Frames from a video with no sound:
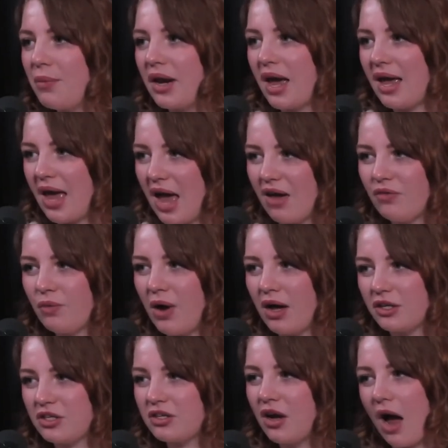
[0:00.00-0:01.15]
but I have
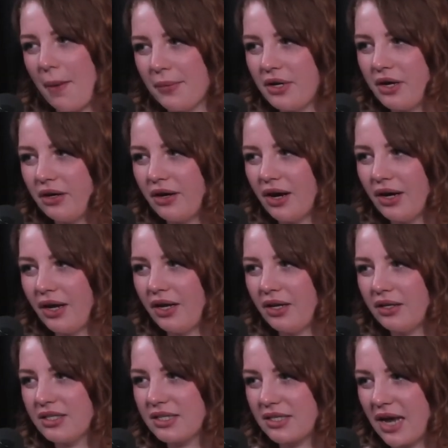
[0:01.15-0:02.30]
watched commentary on it
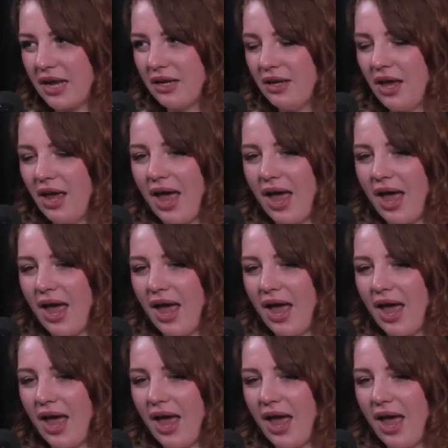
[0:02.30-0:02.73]
instead.